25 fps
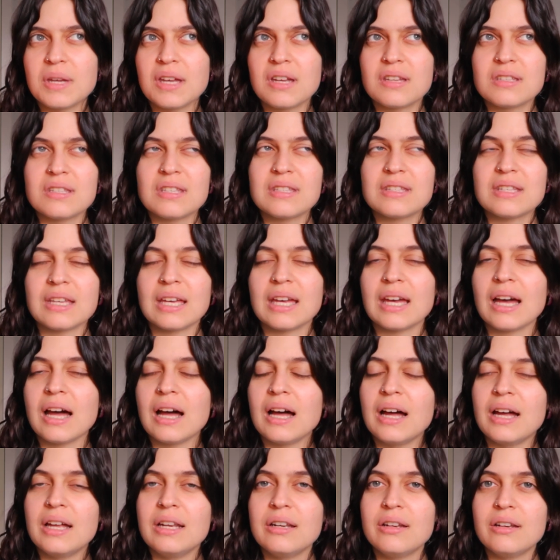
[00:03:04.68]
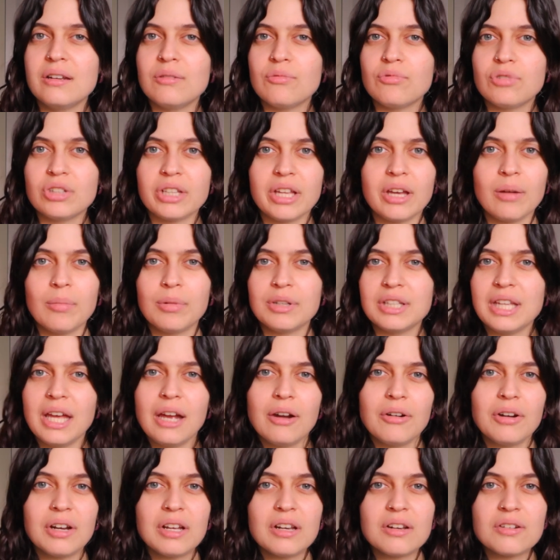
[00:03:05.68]
because it's like unreliable
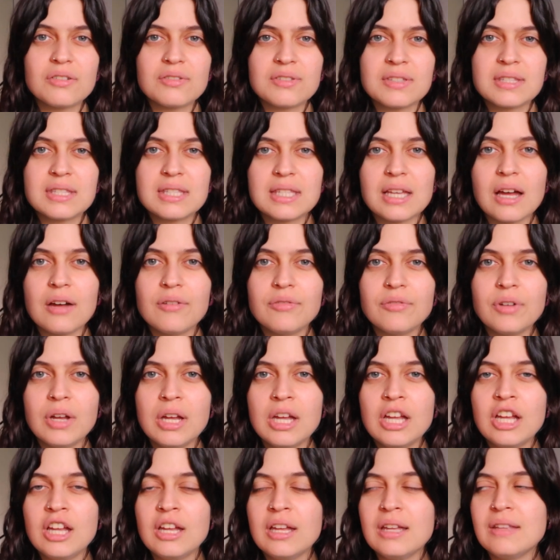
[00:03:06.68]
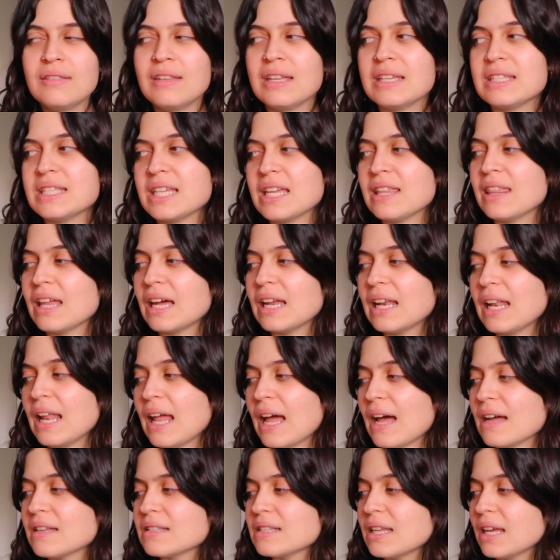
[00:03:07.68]
narrators and stuff. They say that it
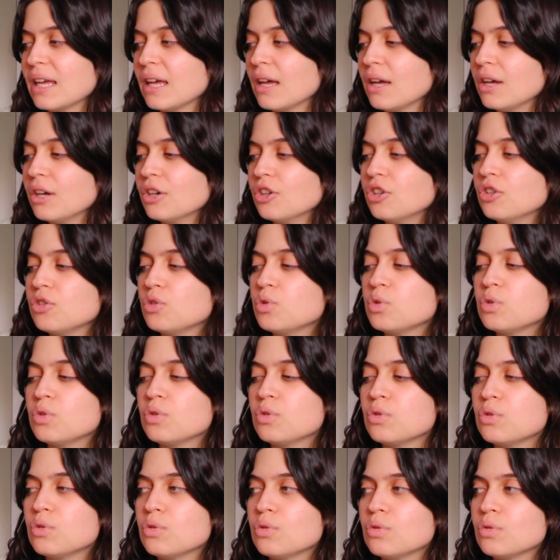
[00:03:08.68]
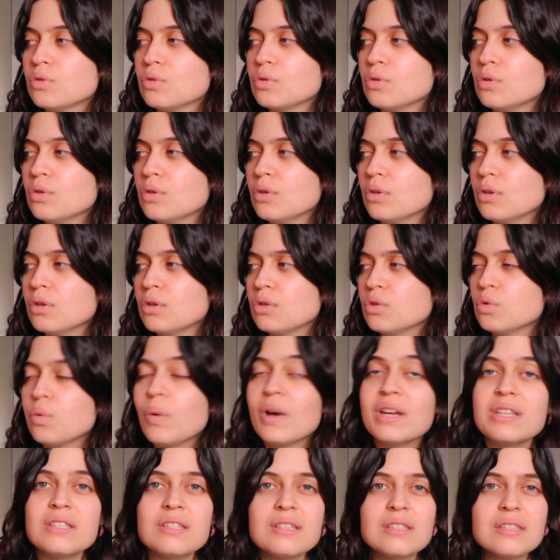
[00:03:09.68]
has like a good
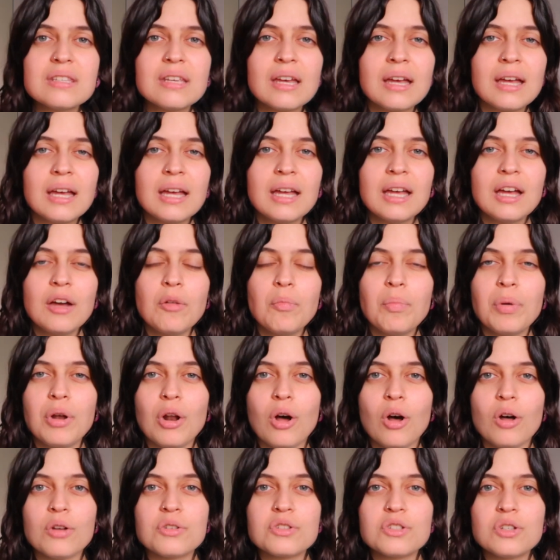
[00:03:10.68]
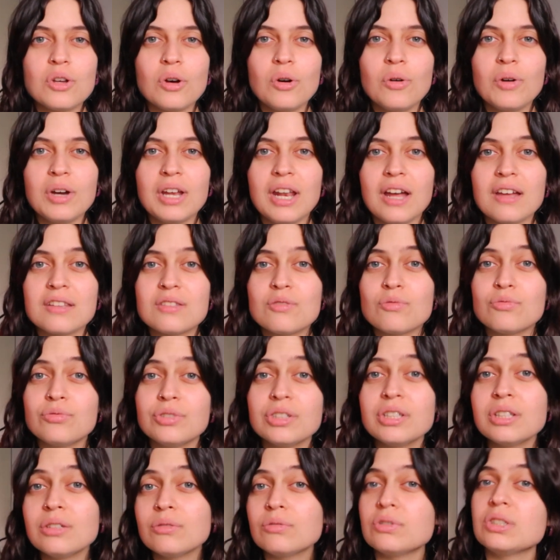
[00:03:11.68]
twist, but also it has a
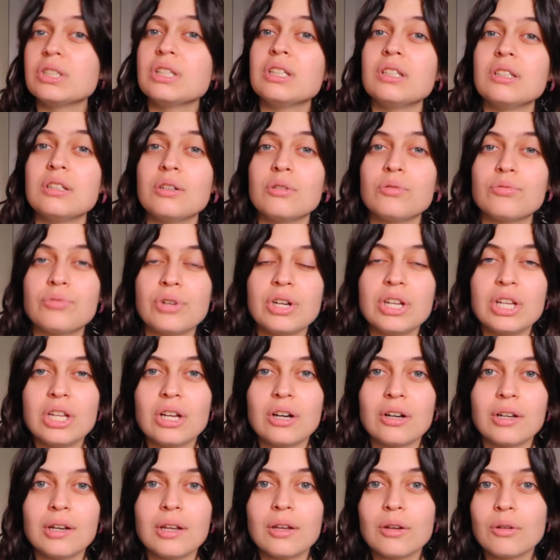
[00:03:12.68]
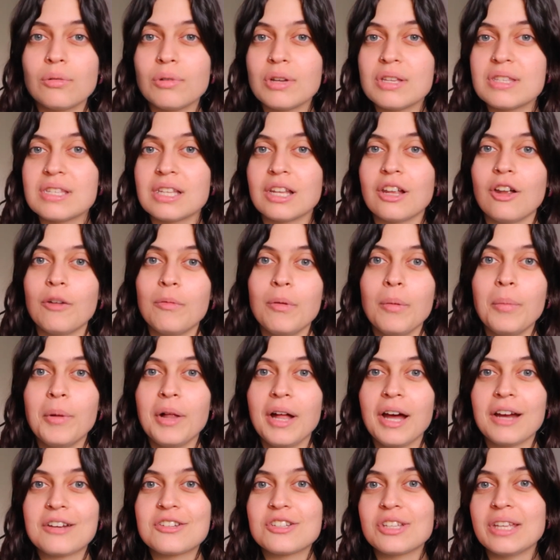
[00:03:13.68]
really really low rating on Goodreads. A lot of people
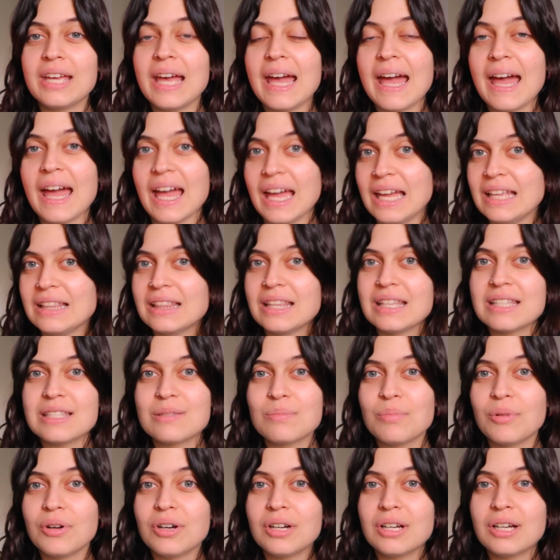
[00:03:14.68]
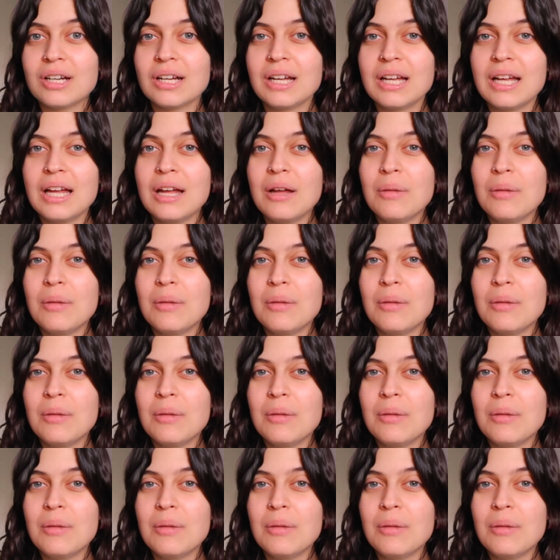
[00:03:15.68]
actually hate this book,